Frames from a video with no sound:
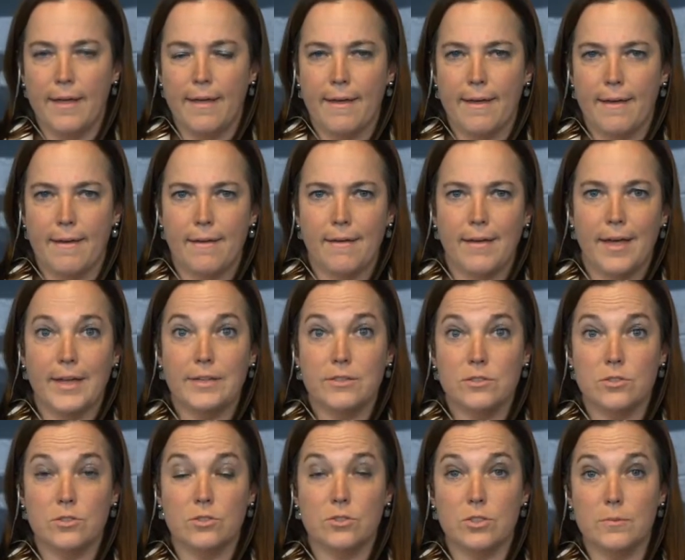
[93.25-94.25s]
And
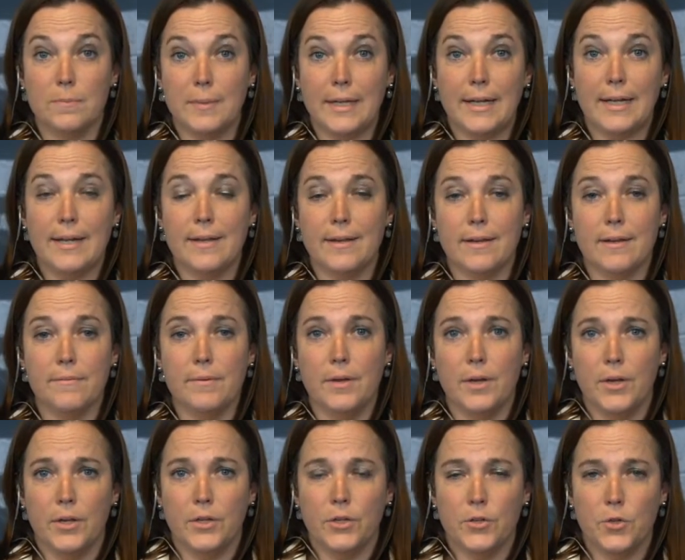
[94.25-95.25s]
to be clear,
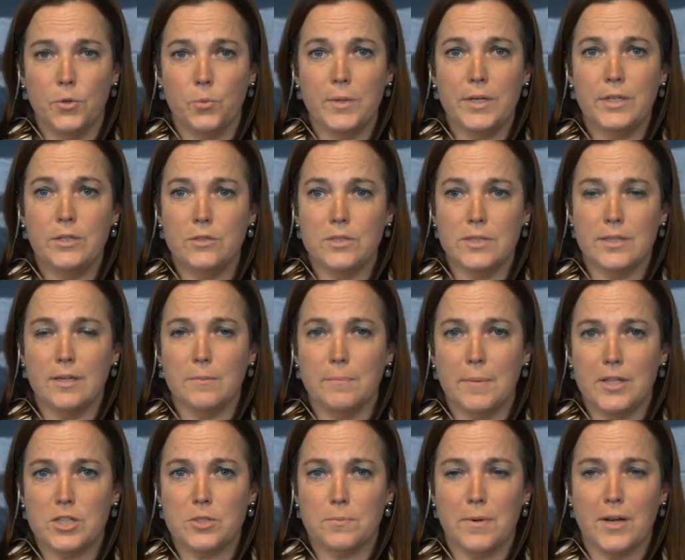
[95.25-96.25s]
we're using a
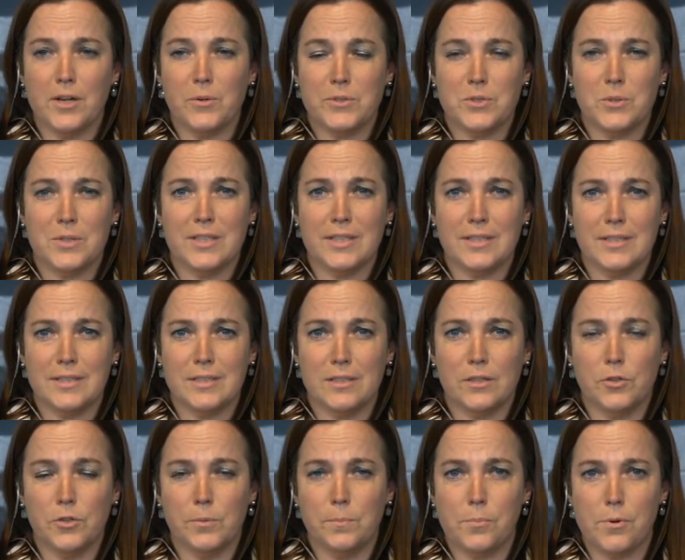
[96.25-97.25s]
benchmark which we think is a
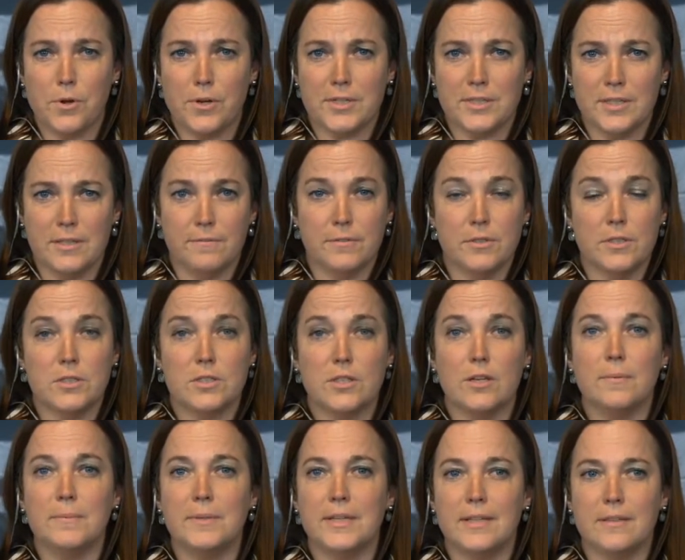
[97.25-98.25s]
good proxy for
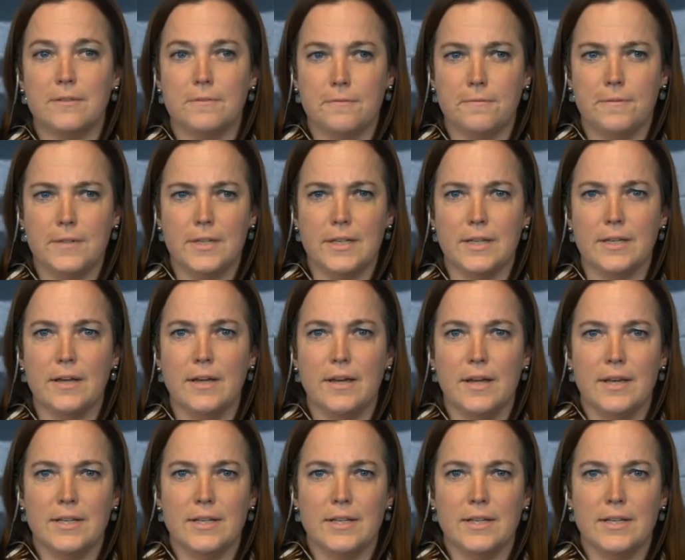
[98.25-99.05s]
determining the fee.